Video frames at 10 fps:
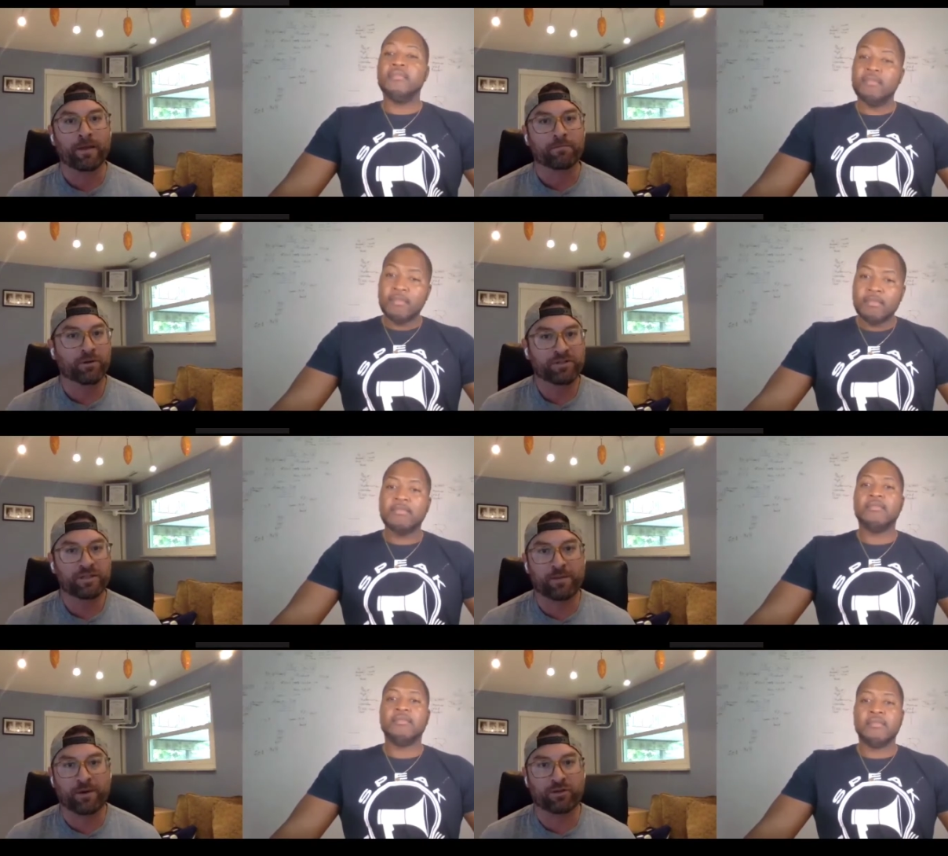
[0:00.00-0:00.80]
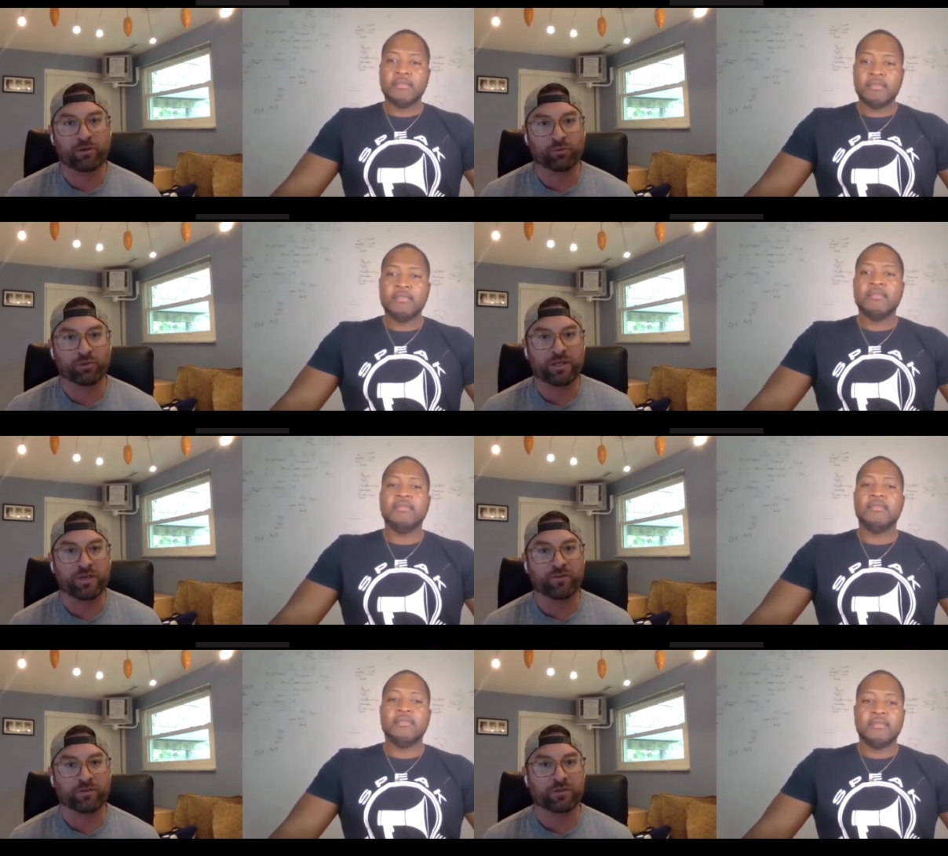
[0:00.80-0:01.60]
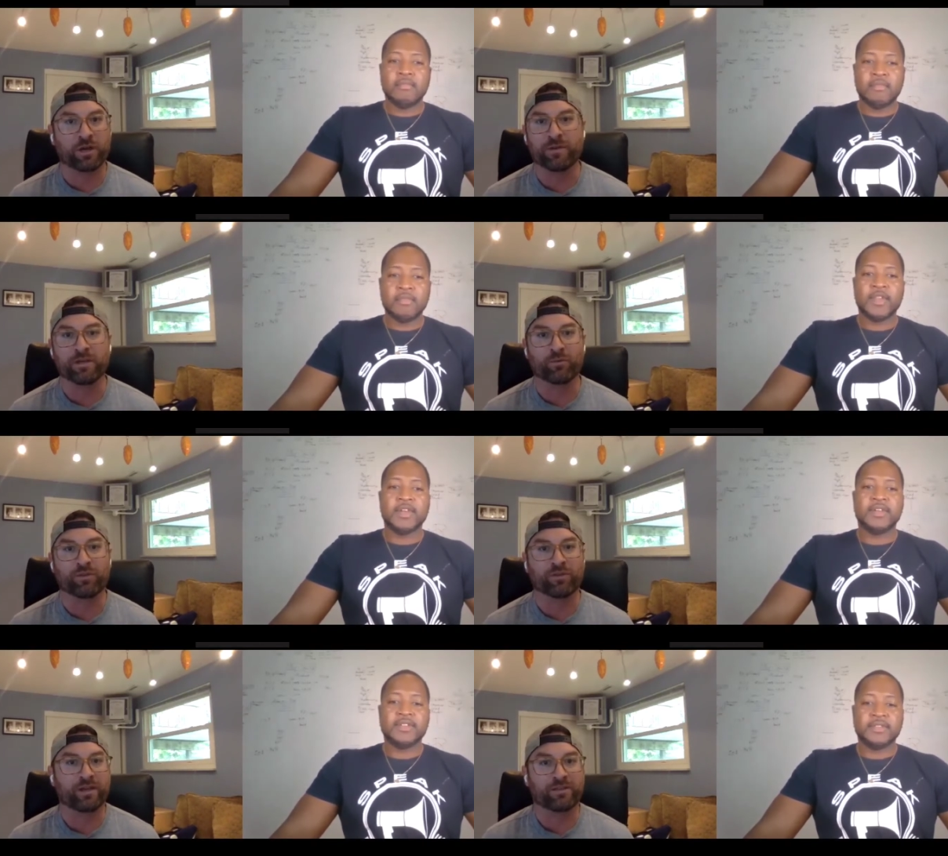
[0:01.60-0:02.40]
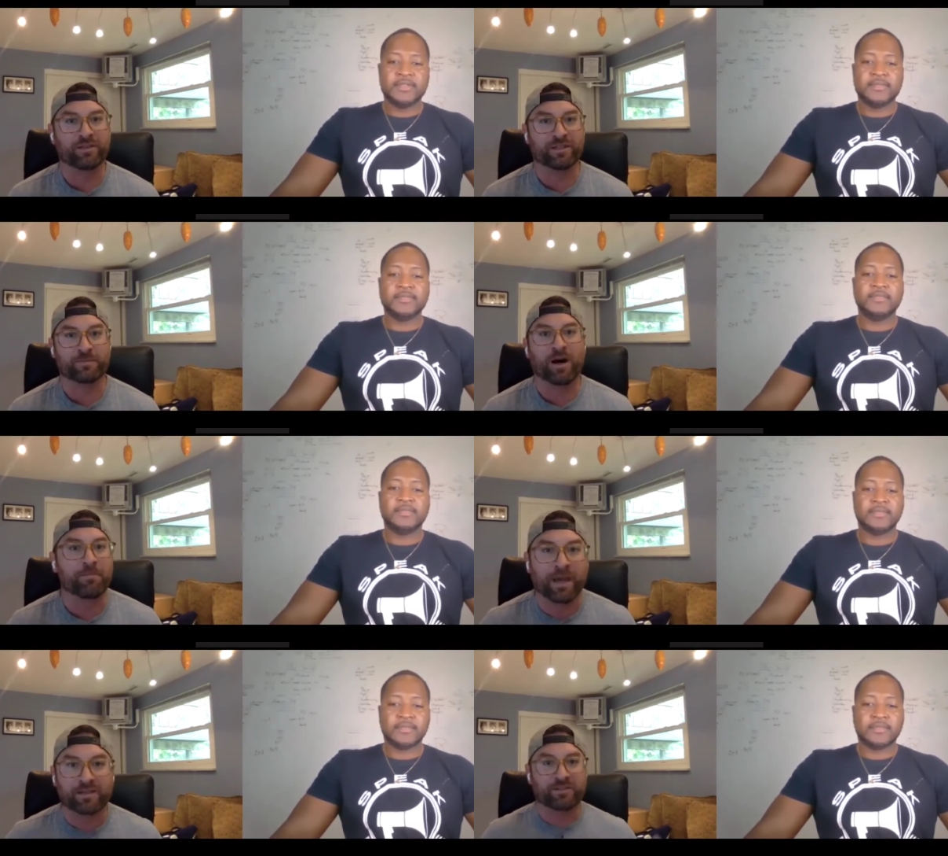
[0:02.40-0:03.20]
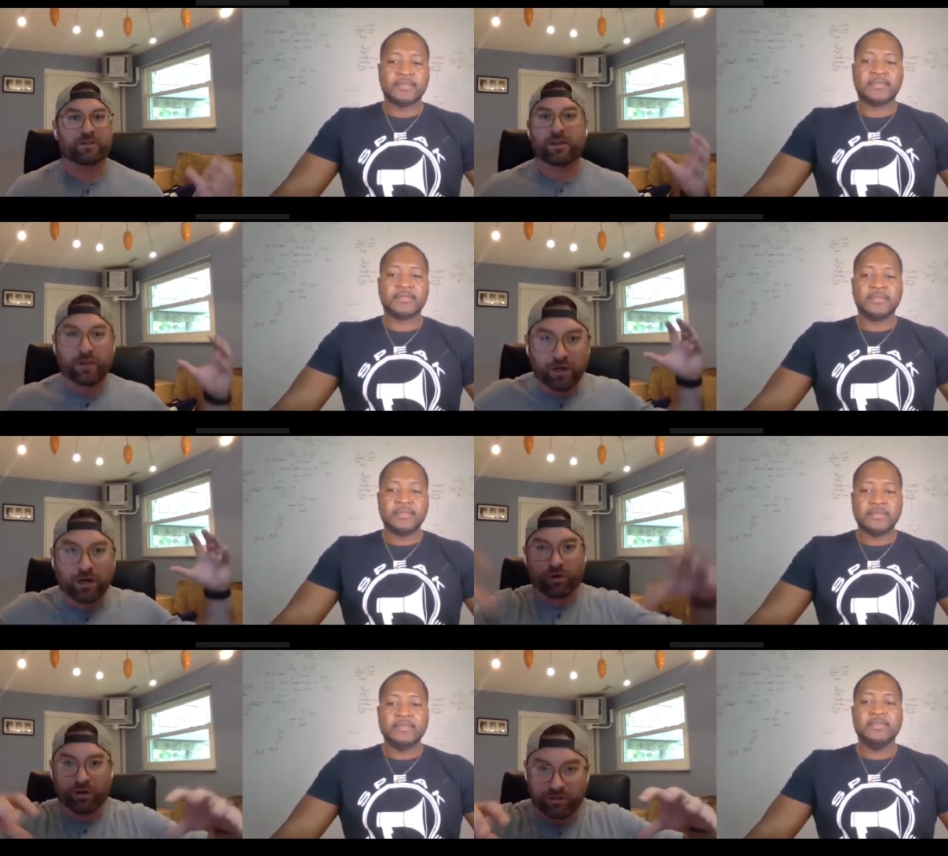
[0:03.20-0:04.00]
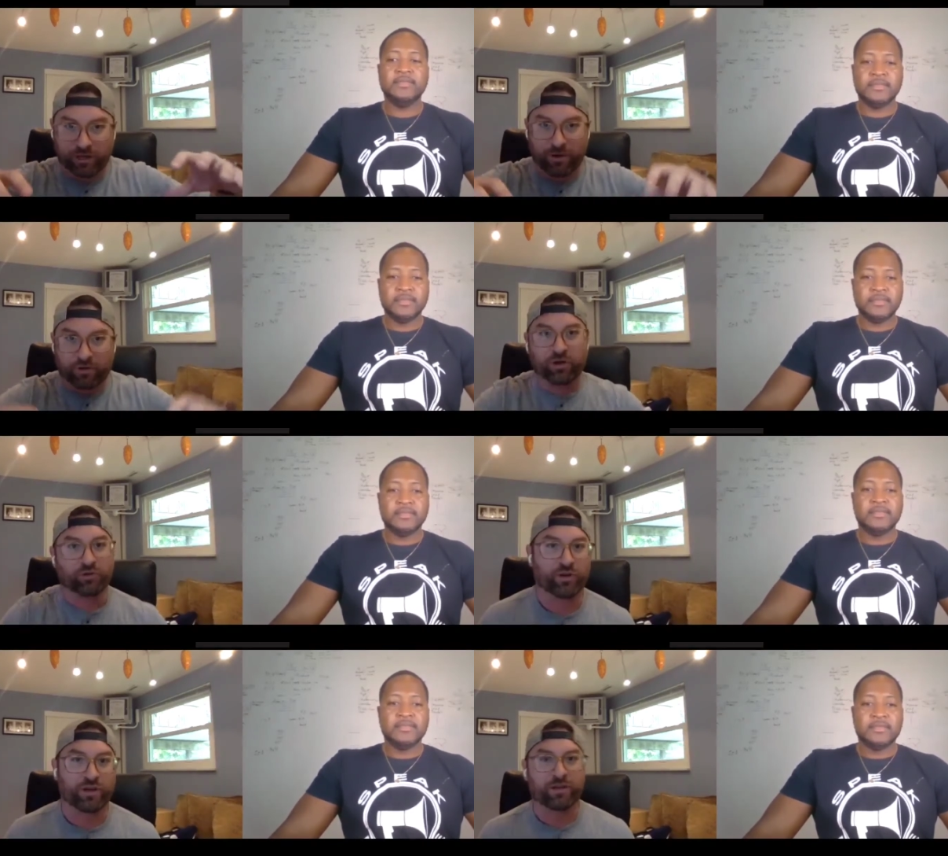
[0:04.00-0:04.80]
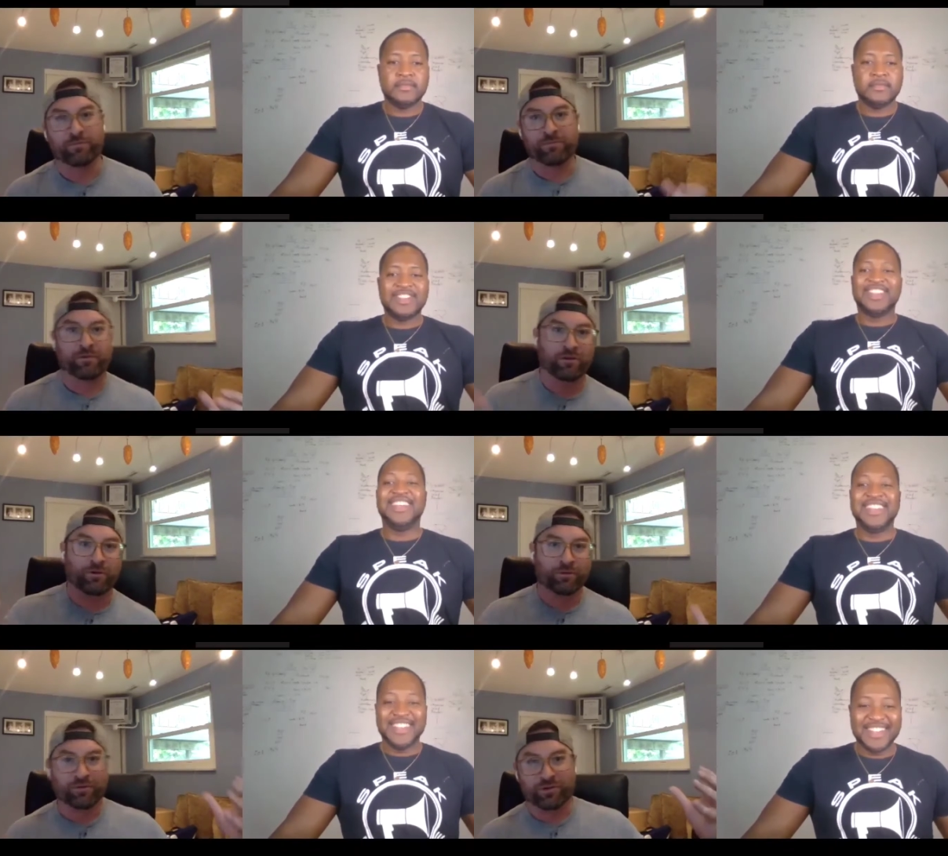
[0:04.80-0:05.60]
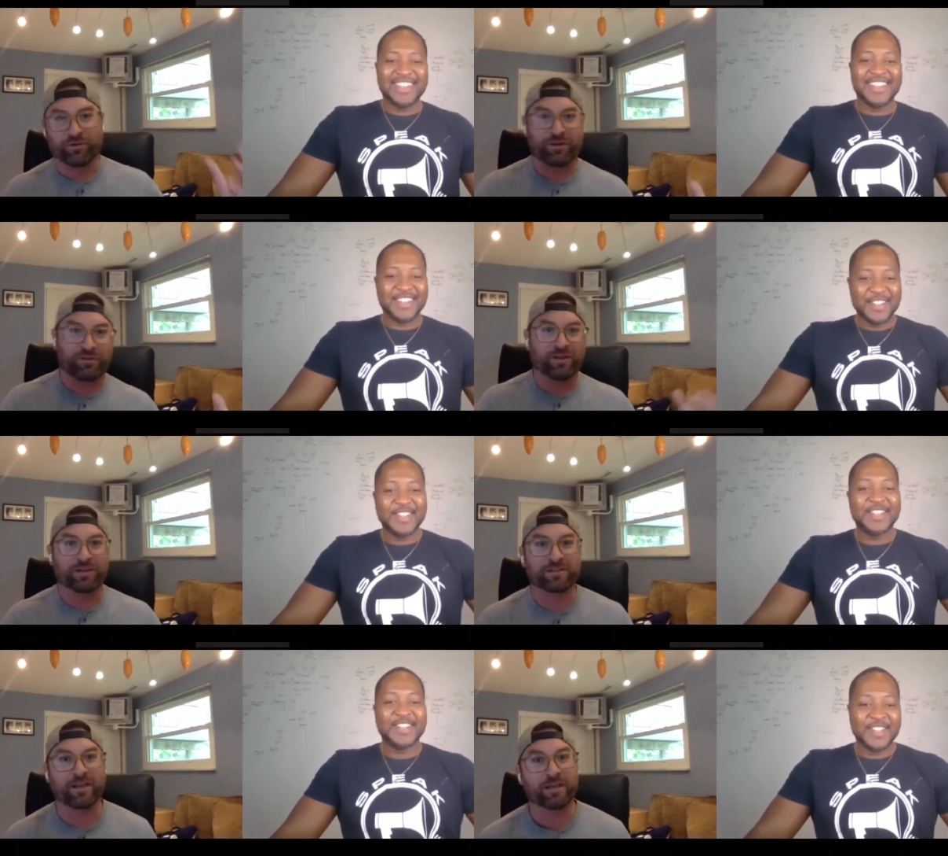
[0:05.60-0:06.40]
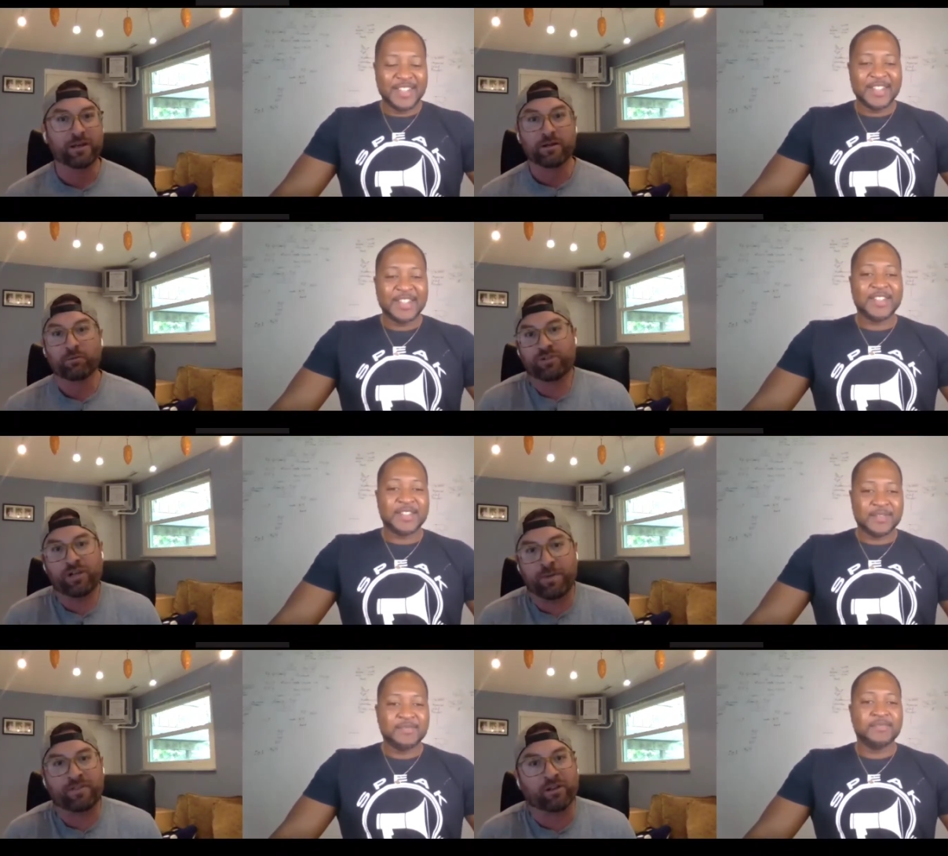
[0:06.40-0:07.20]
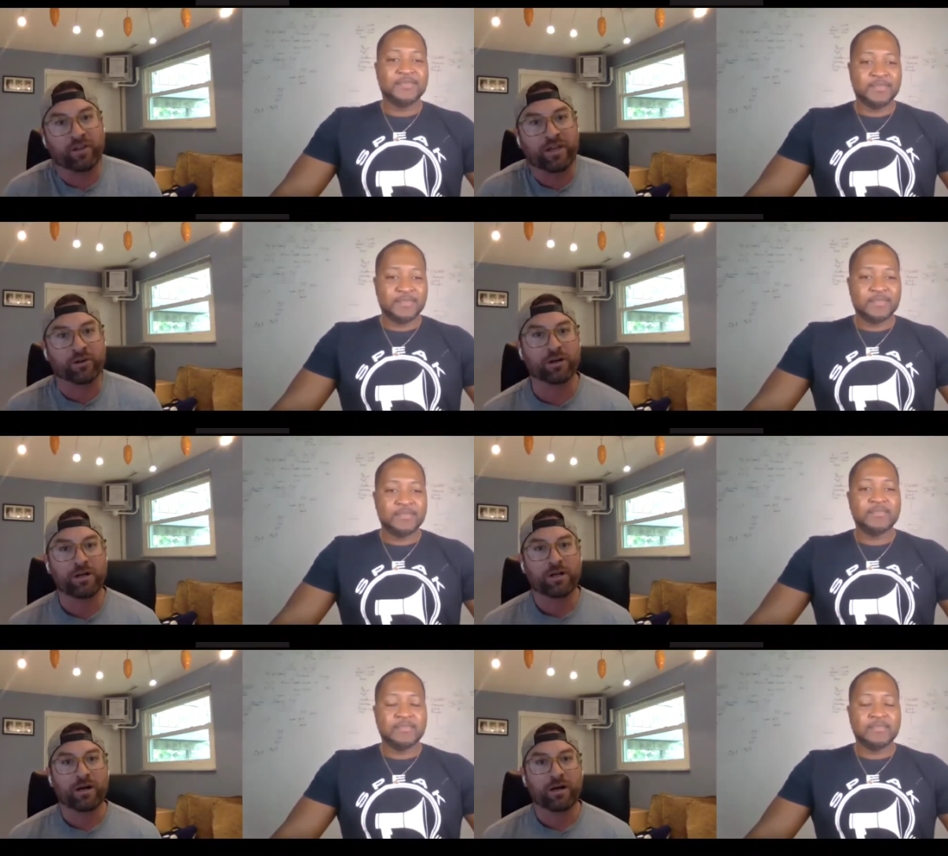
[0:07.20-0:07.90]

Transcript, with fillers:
Speaker 1: most of the time, I don't really even come in with like this bombastic, like, "Oh, we're going to talk about coterie and uh, we're doing great things." Like, we'll talk about that later.